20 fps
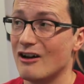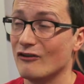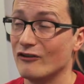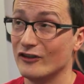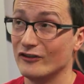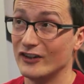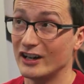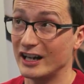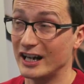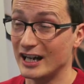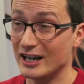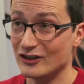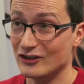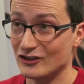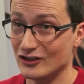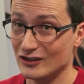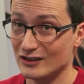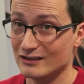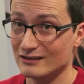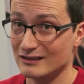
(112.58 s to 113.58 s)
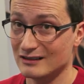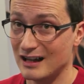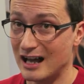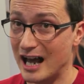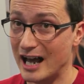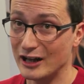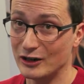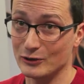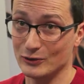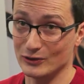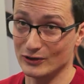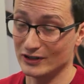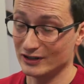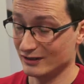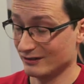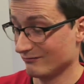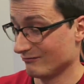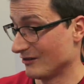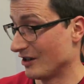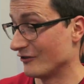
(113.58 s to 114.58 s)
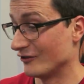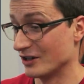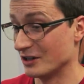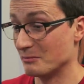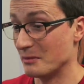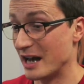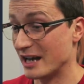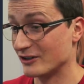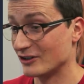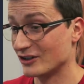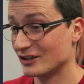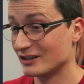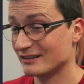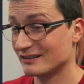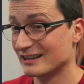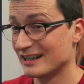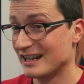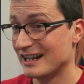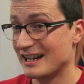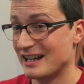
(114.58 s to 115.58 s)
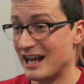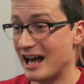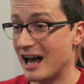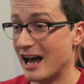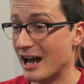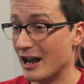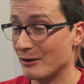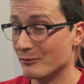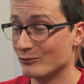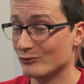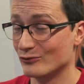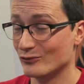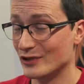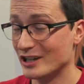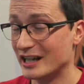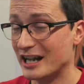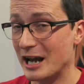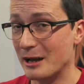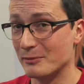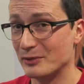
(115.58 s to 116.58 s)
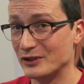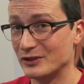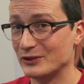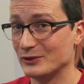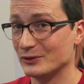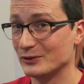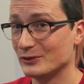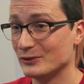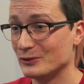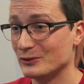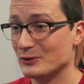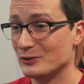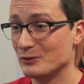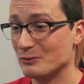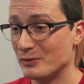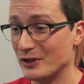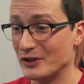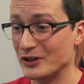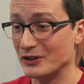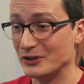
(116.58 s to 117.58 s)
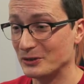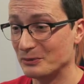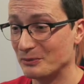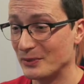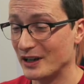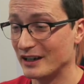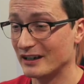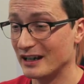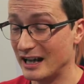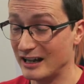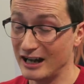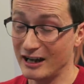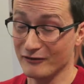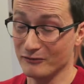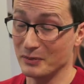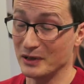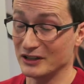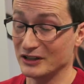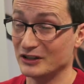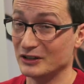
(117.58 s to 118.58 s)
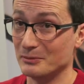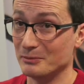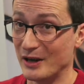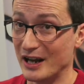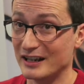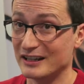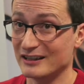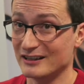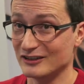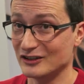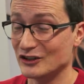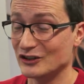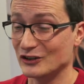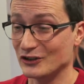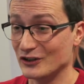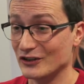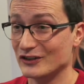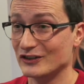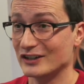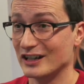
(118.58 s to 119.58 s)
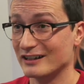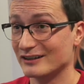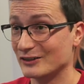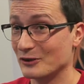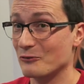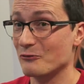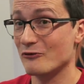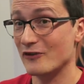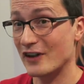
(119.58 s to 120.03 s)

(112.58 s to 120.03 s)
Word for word: of a vacation I could even imagine. I'm really happy to participate. I have participated in this course, so